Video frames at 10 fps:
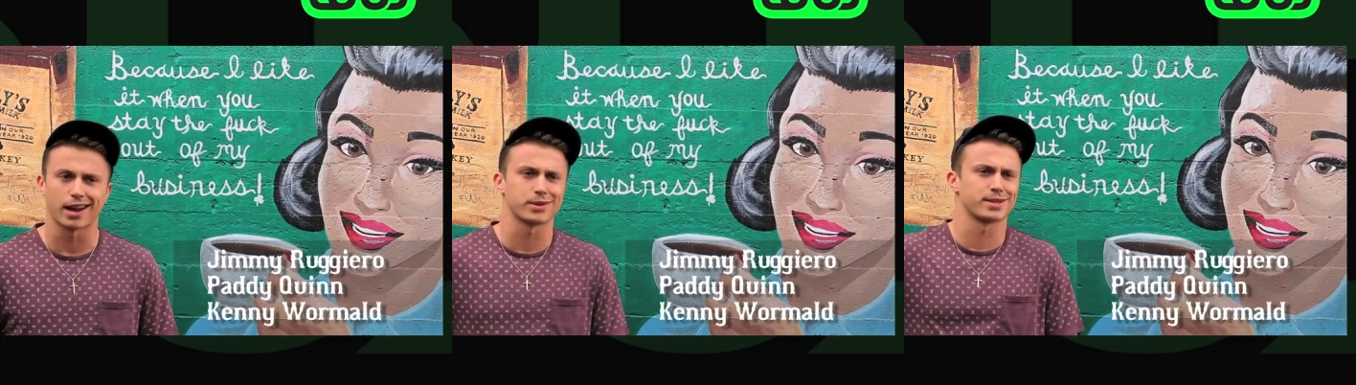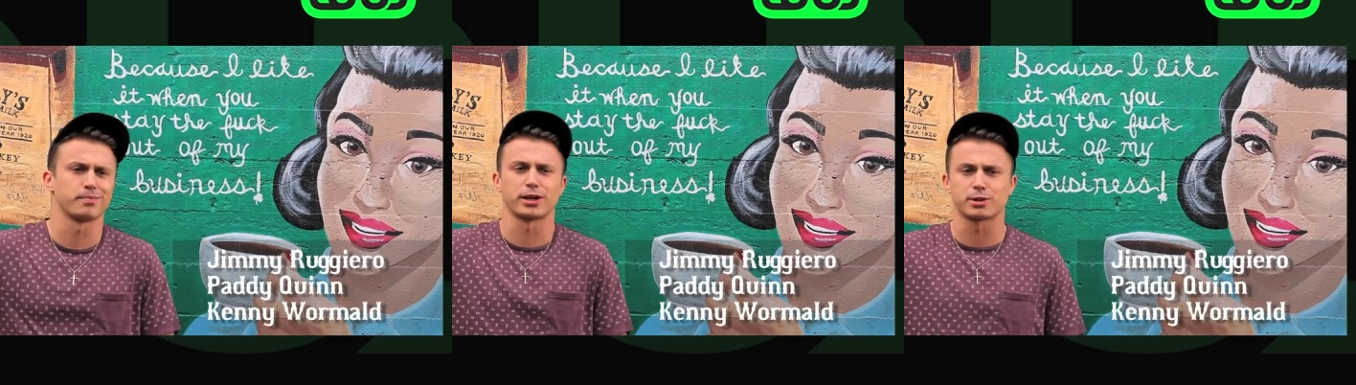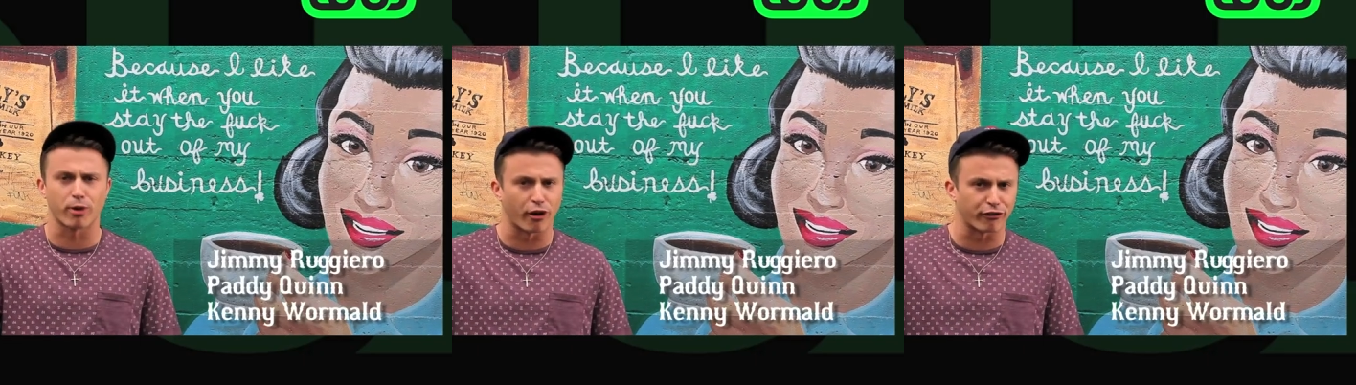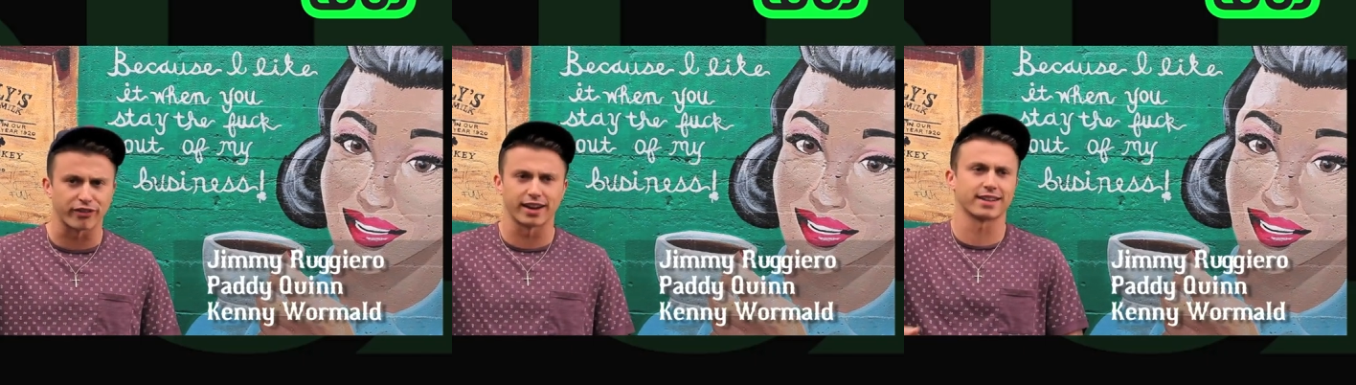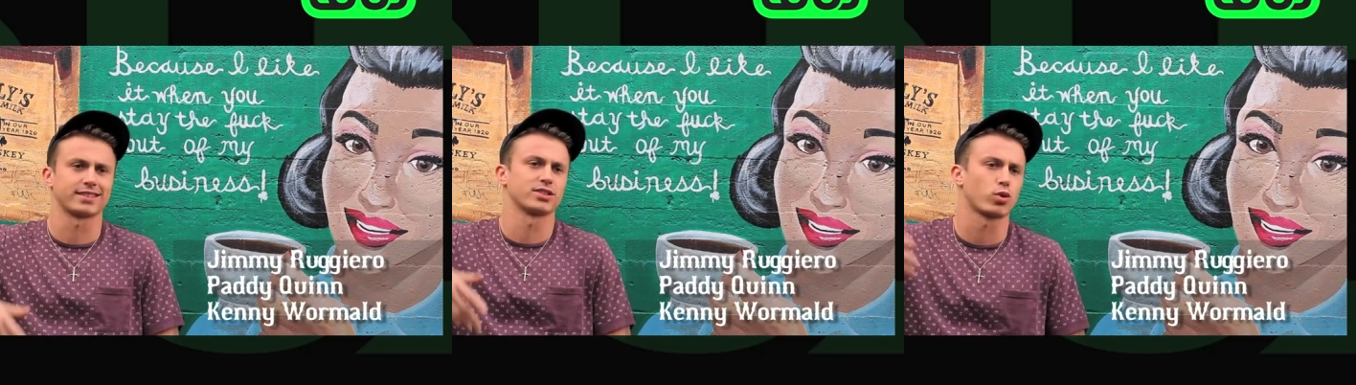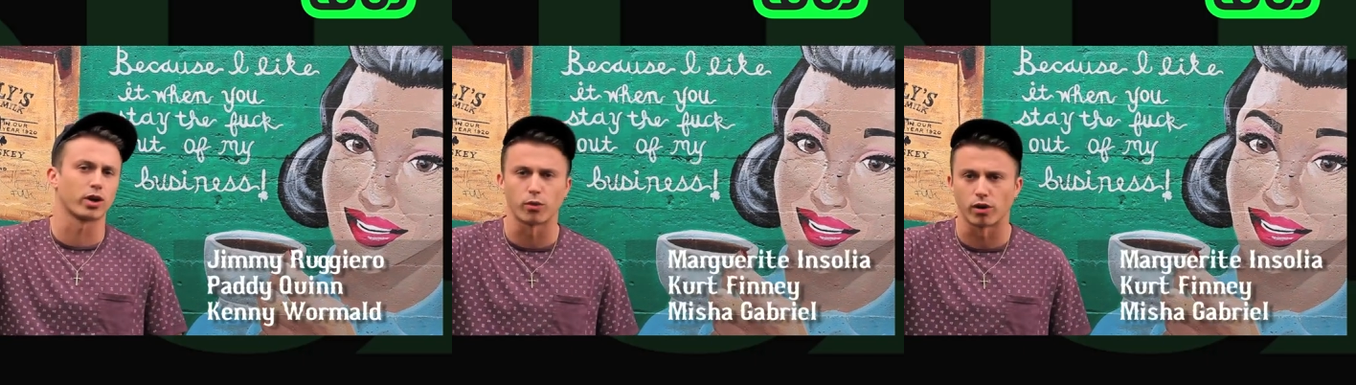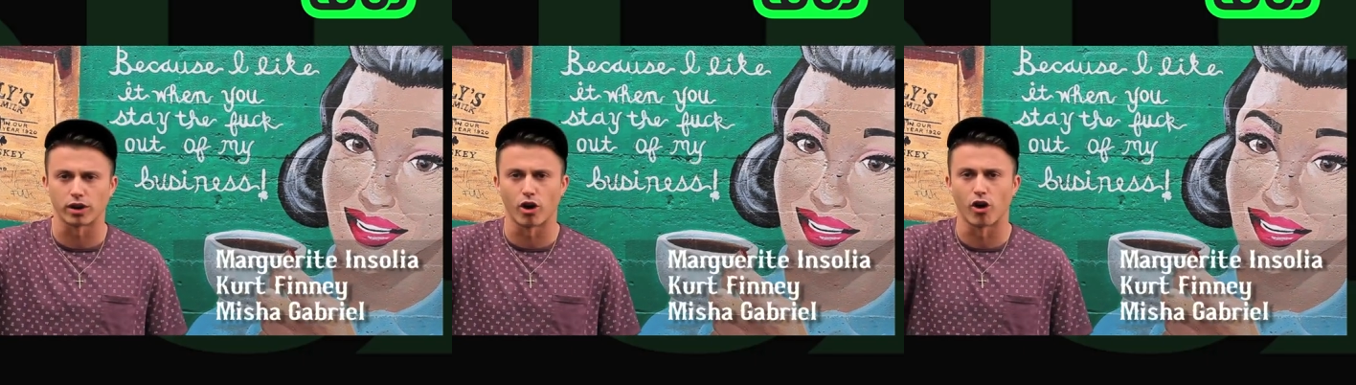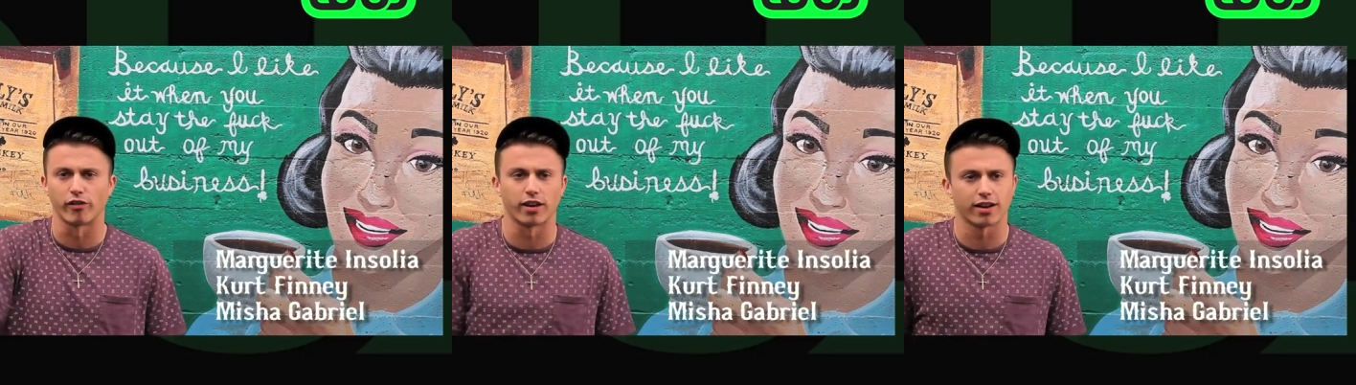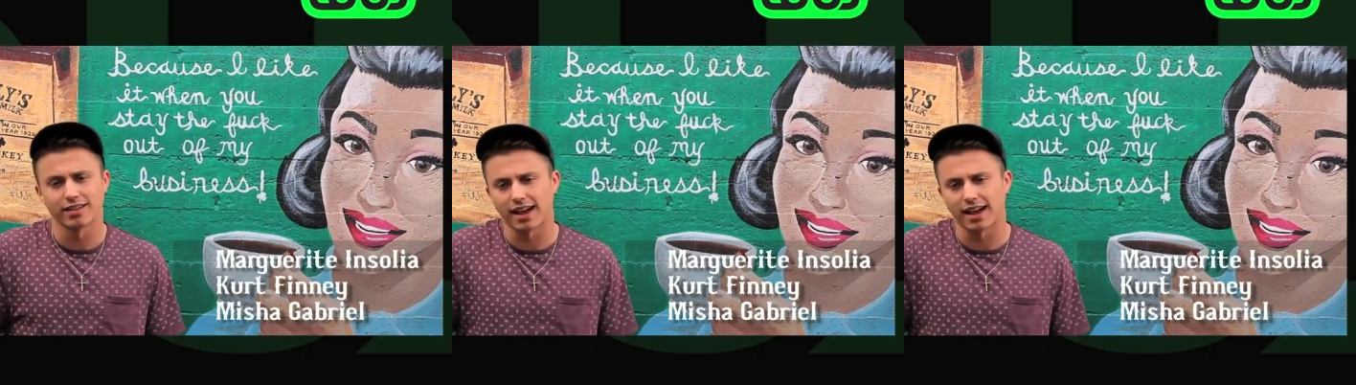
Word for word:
Speaker 1: now he's in Pitch Perfect and twenty-one and over.